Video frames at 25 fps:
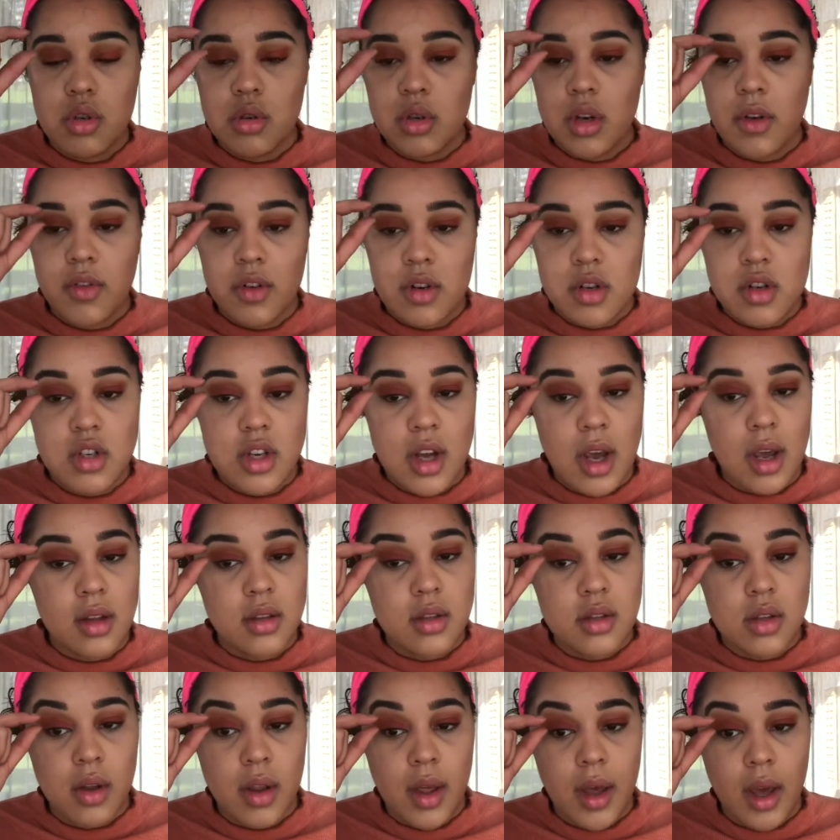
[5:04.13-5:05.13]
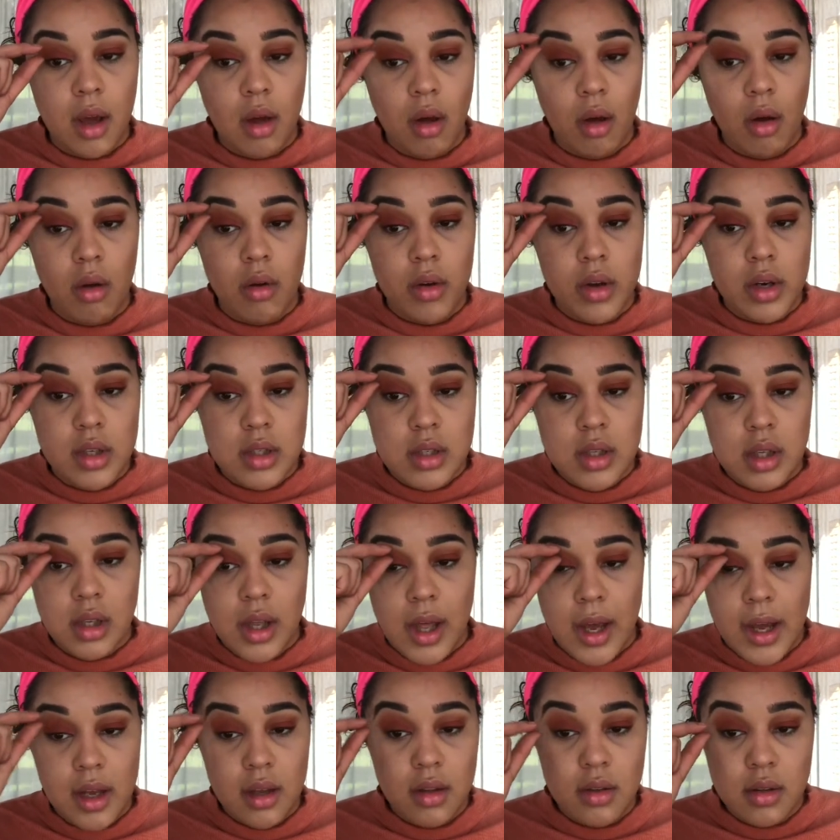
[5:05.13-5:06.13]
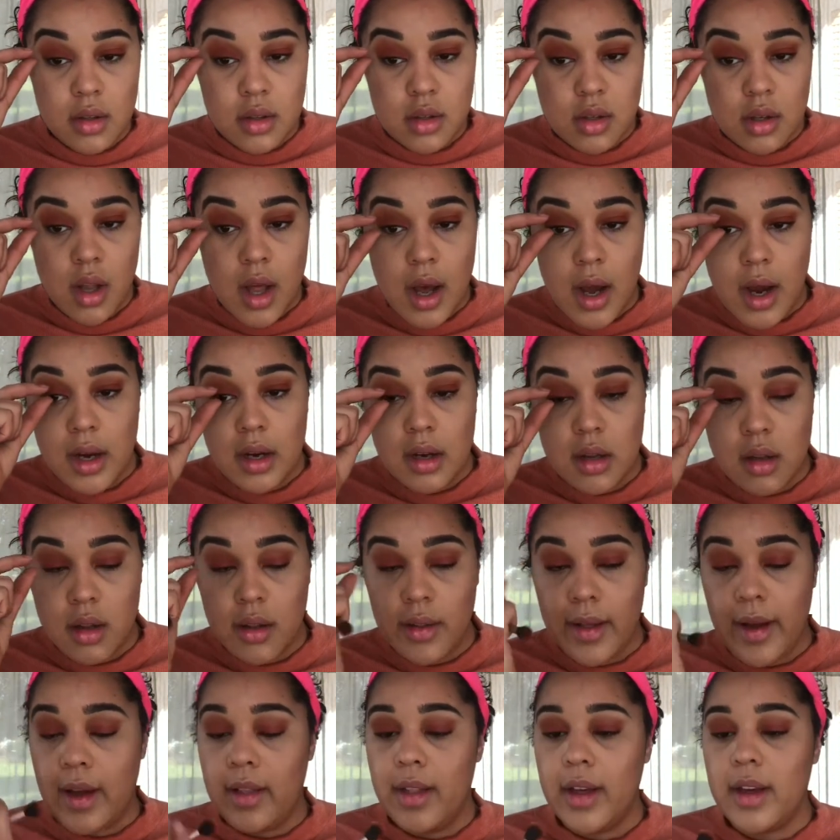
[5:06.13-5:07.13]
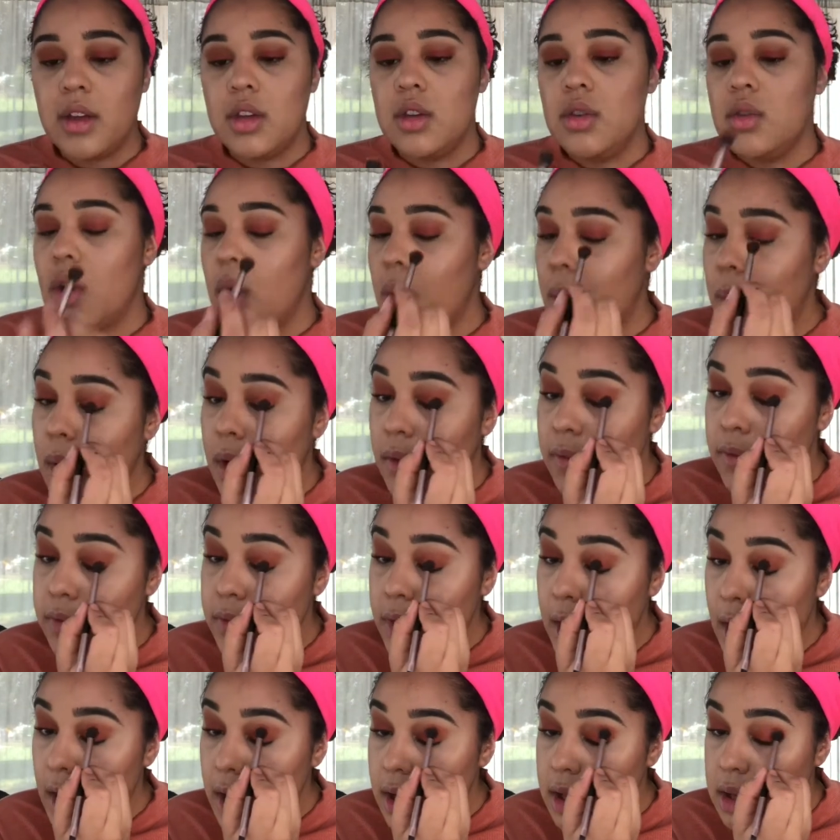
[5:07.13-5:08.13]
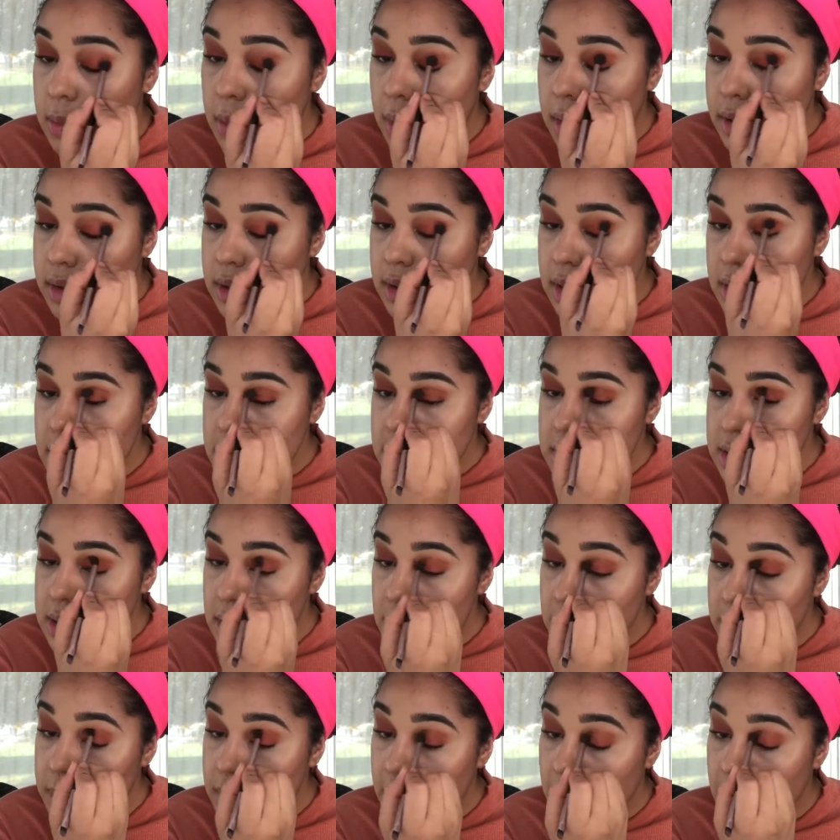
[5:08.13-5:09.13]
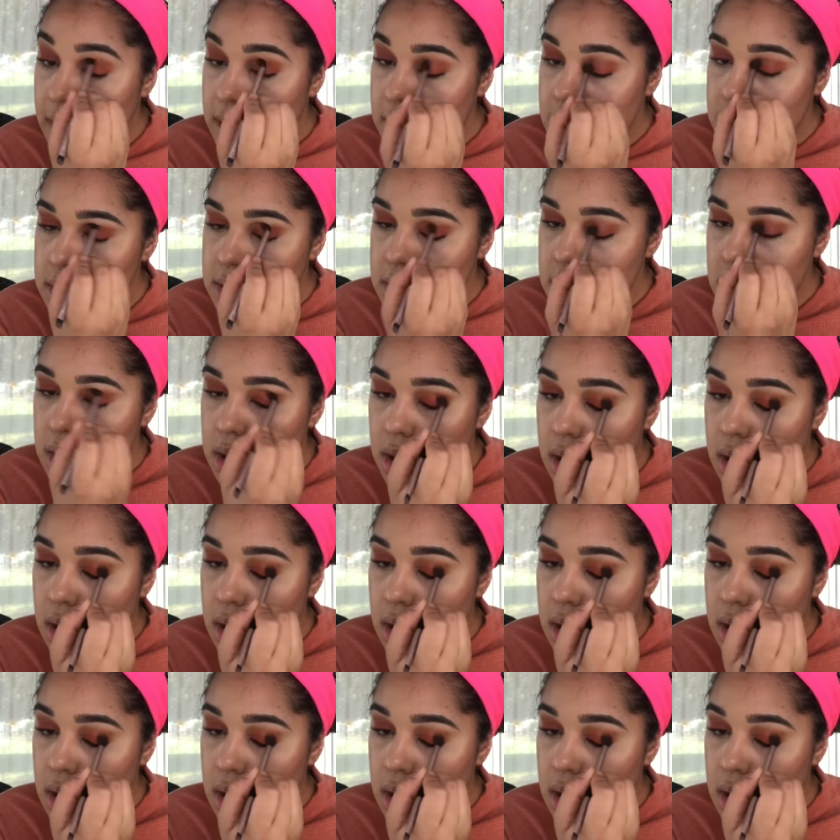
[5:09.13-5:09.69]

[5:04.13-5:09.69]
different shades. So like, oh, here's the light, there's a line and the light. Like, you don't want that. You want is to blend,